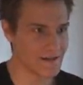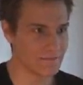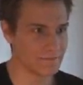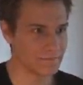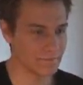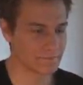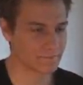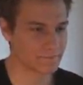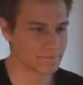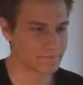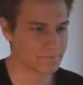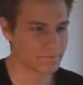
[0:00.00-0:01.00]

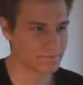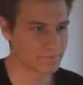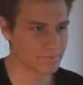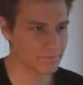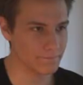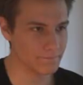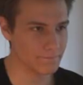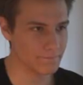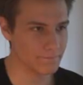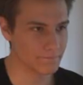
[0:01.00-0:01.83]
[no speech]